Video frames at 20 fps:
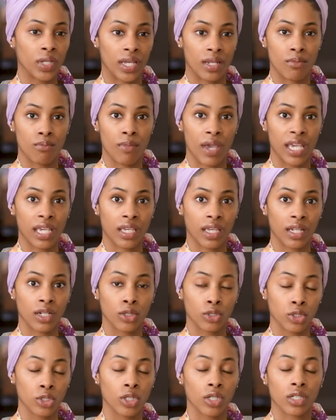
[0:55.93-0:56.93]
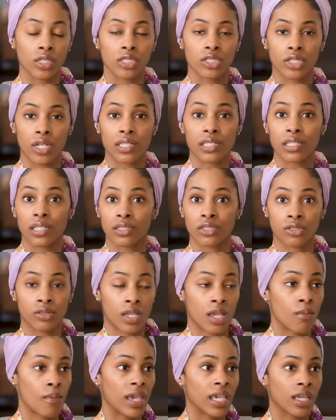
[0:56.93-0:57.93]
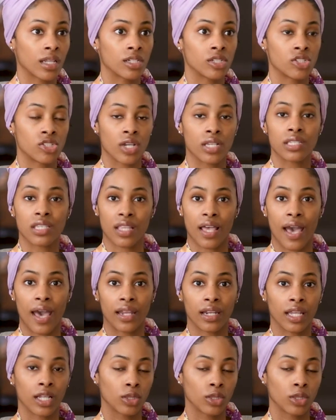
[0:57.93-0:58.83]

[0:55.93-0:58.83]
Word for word: can make it look just, can make it just that.